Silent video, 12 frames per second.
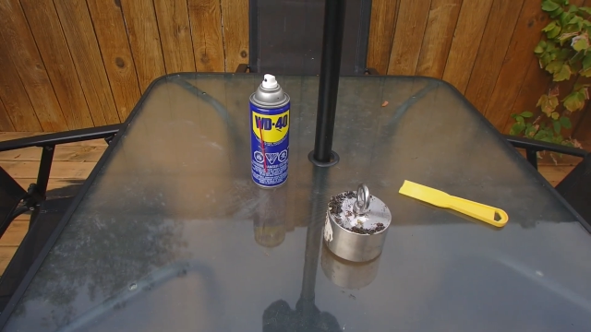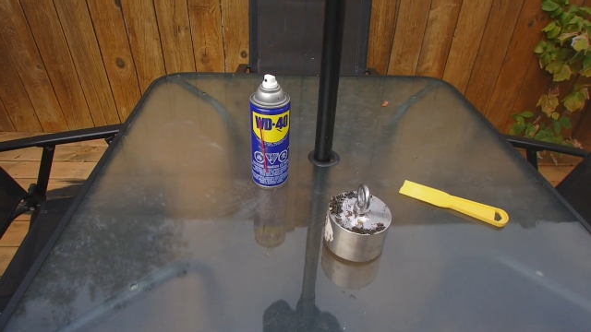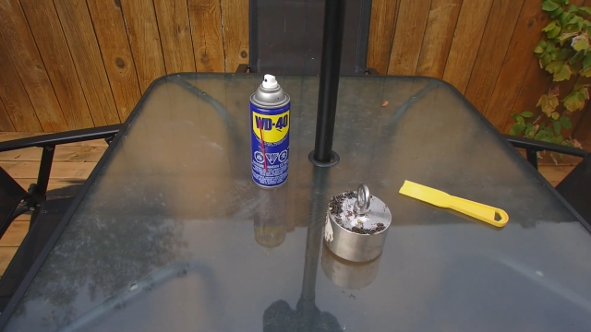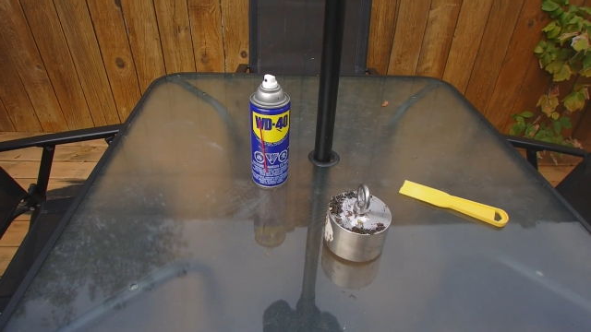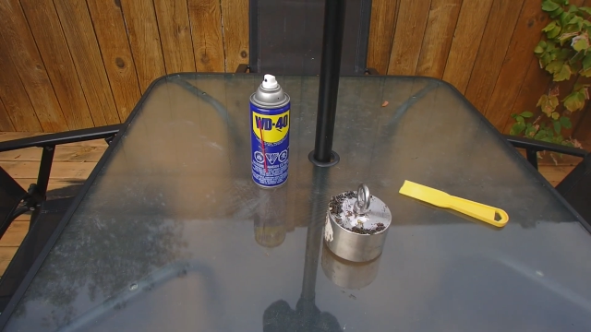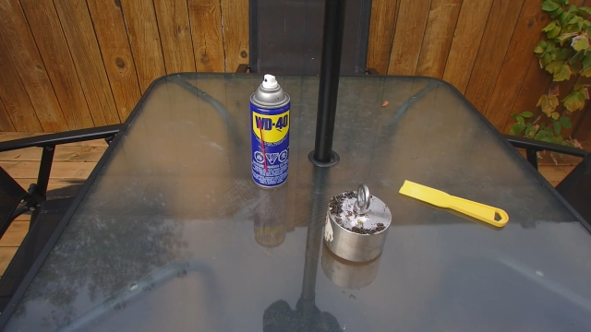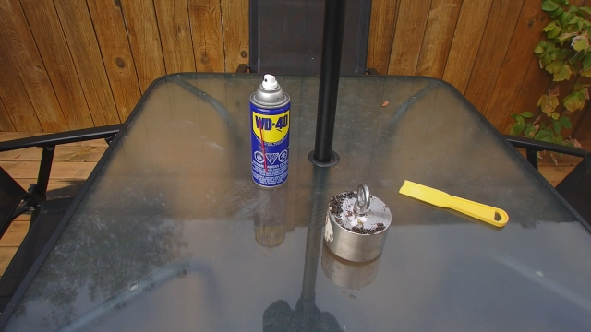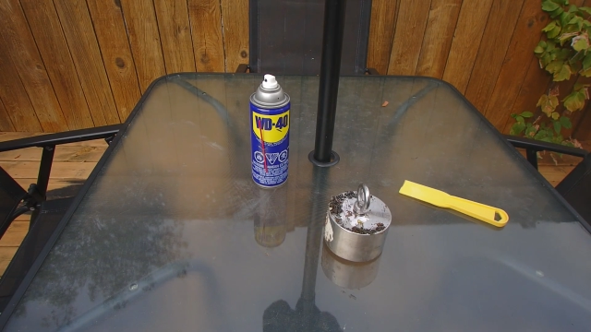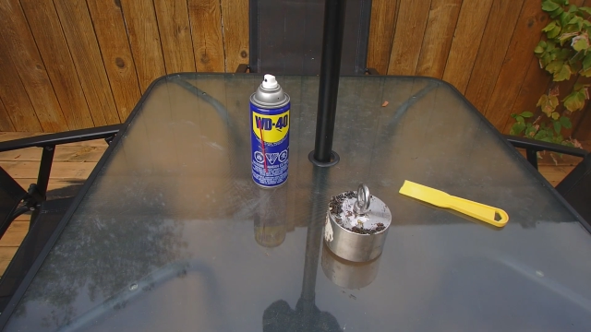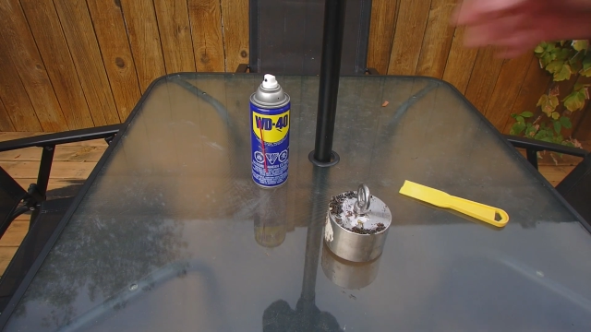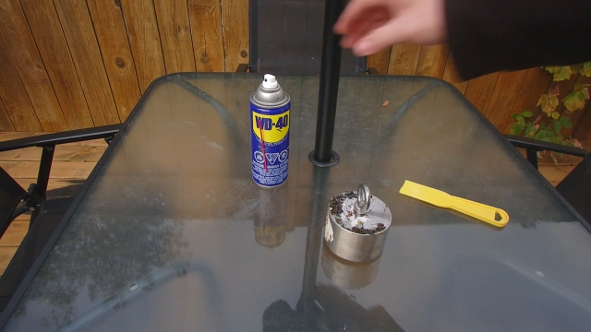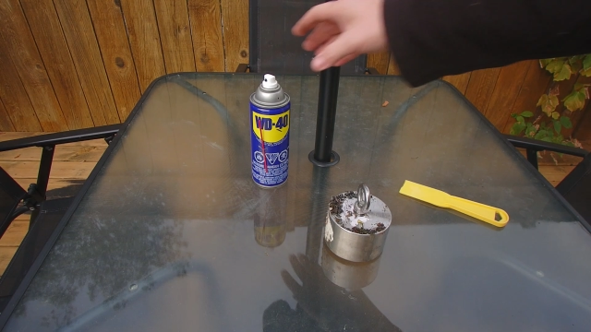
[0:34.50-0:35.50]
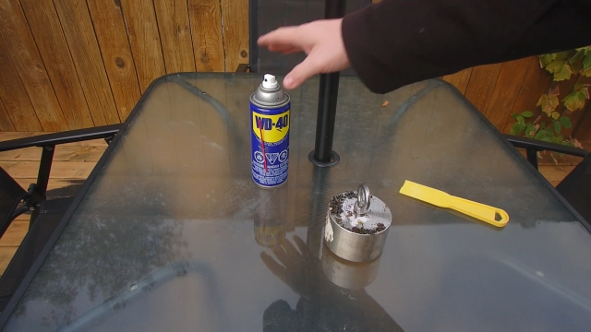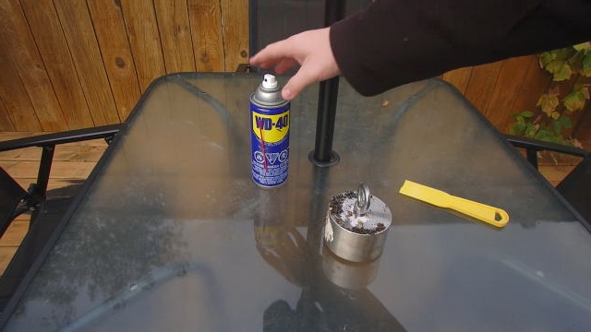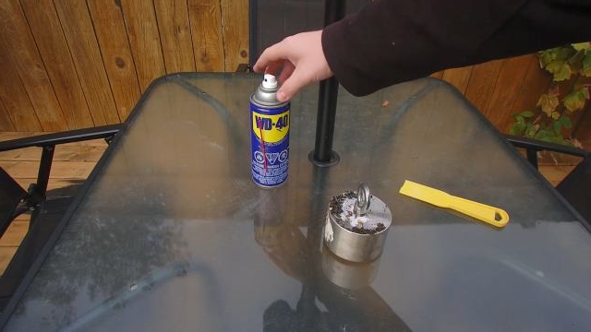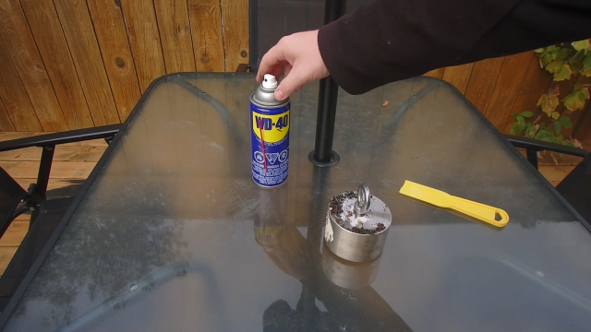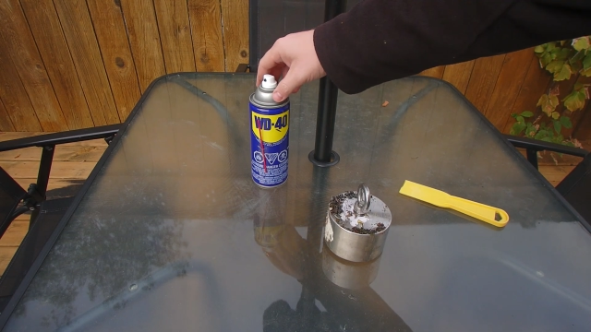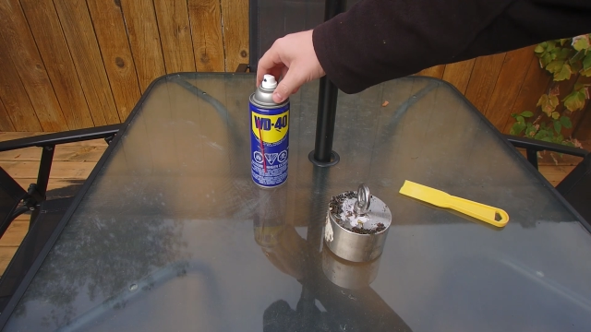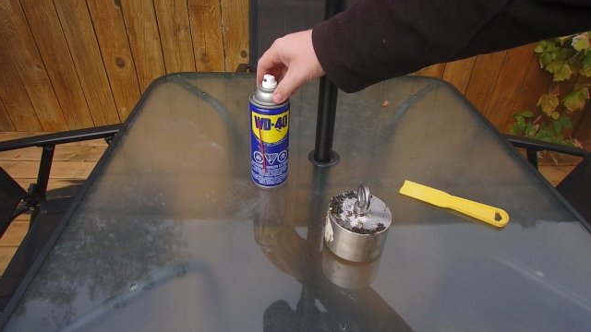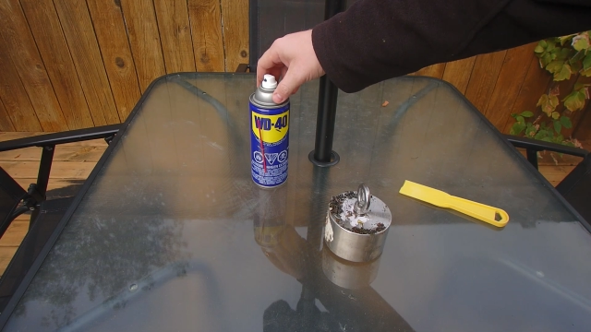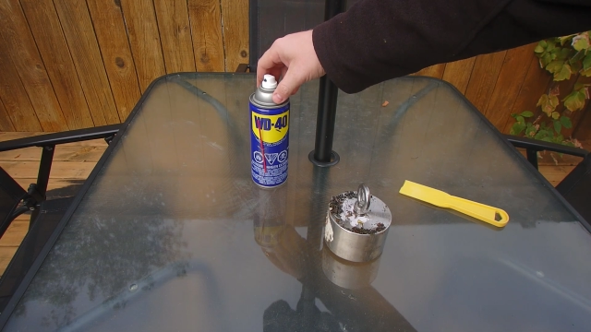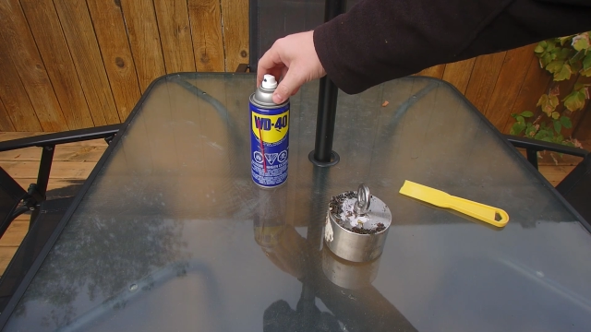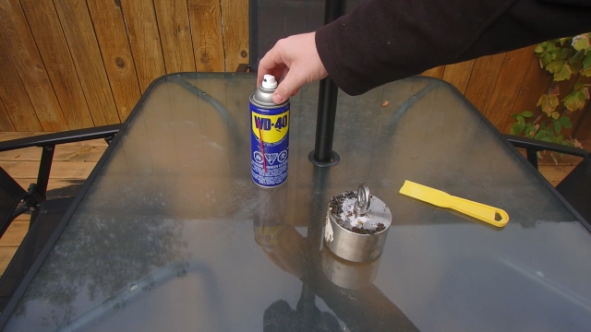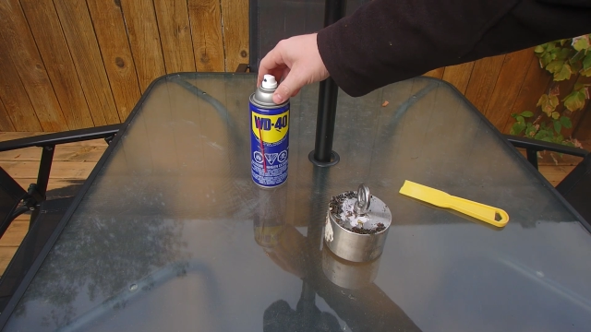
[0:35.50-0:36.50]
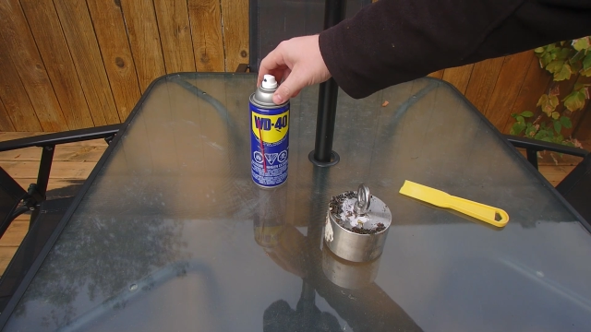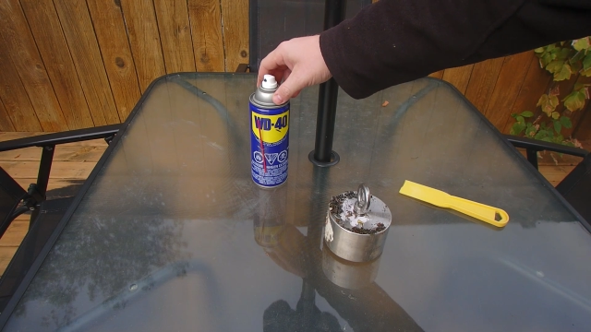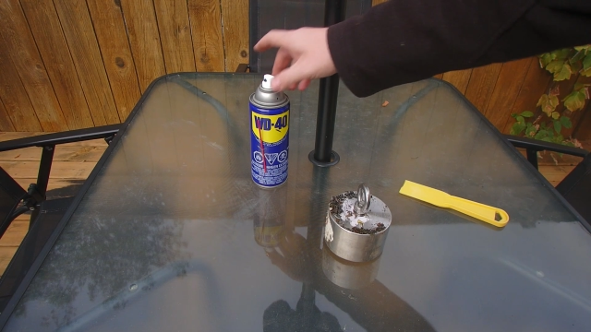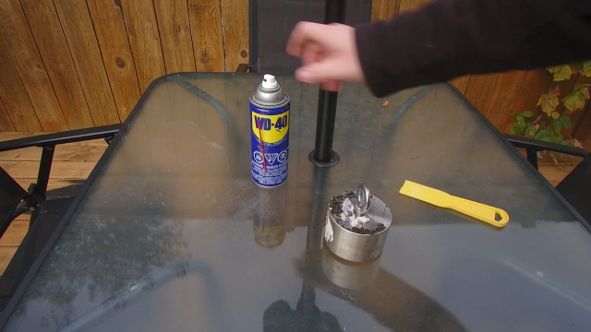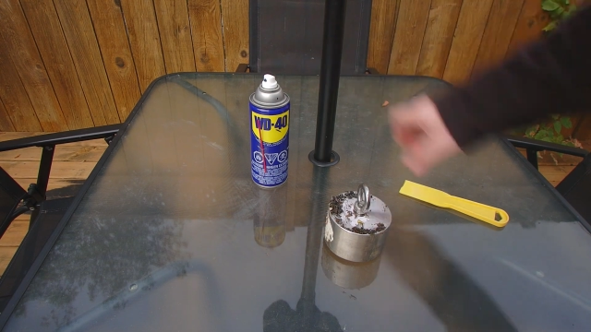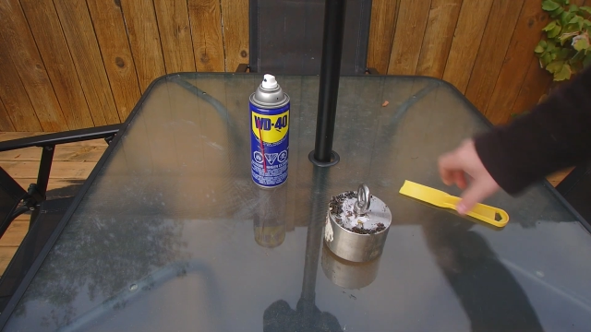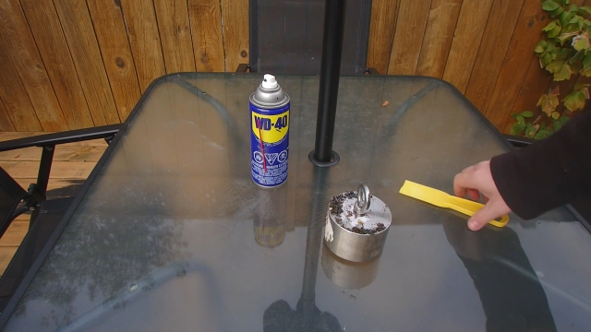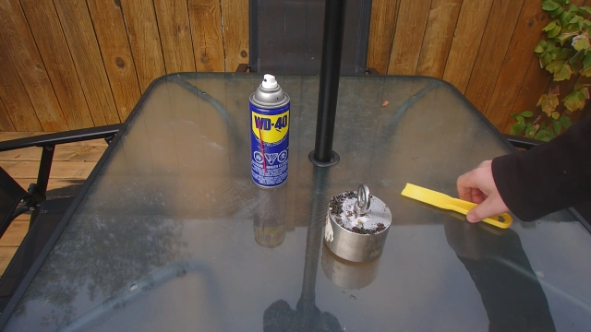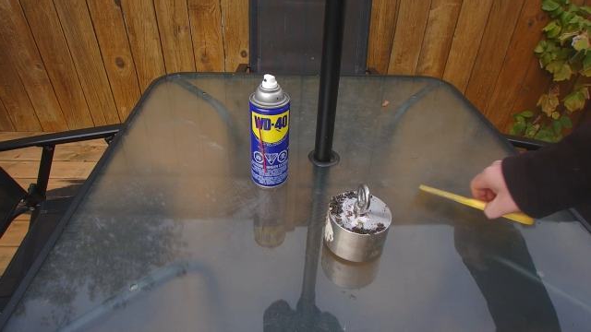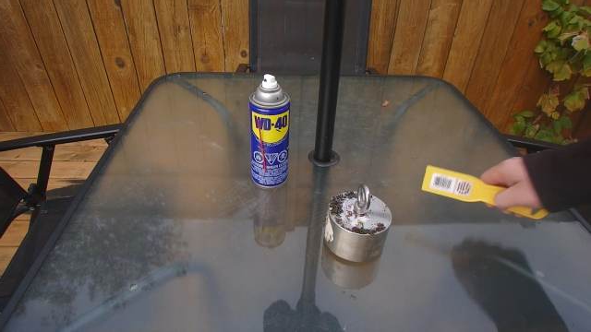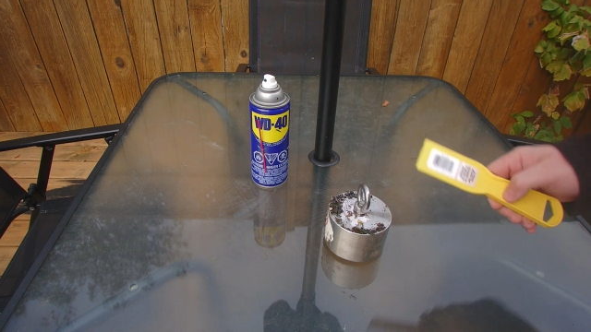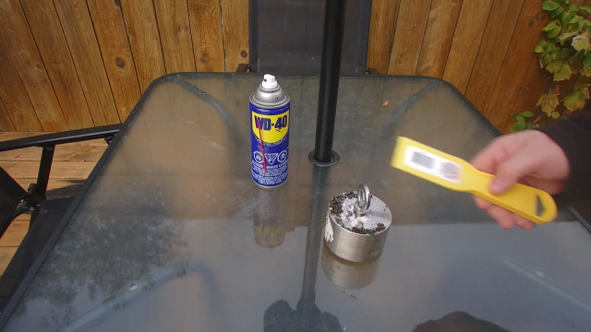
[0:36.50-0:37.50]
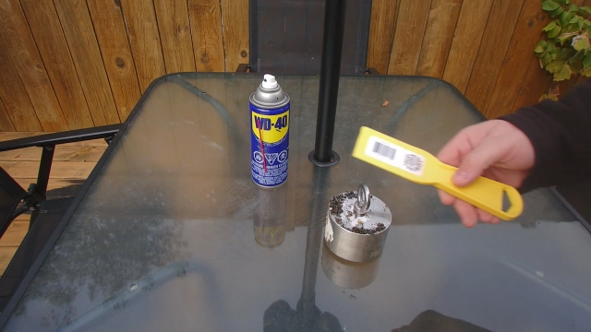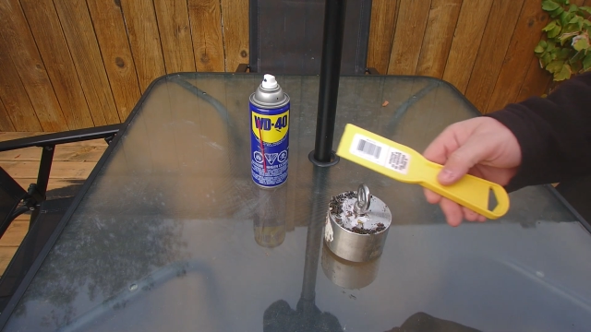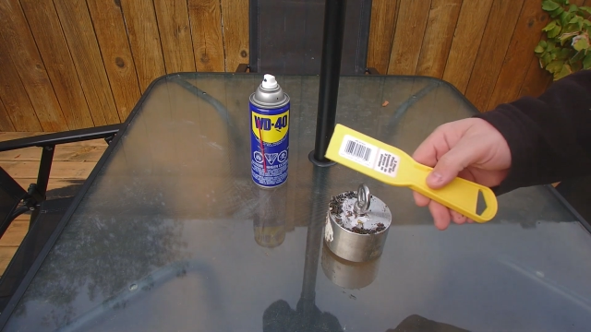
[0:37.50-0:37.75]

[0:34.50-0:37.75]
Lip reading: Nobody's mouth can be seen.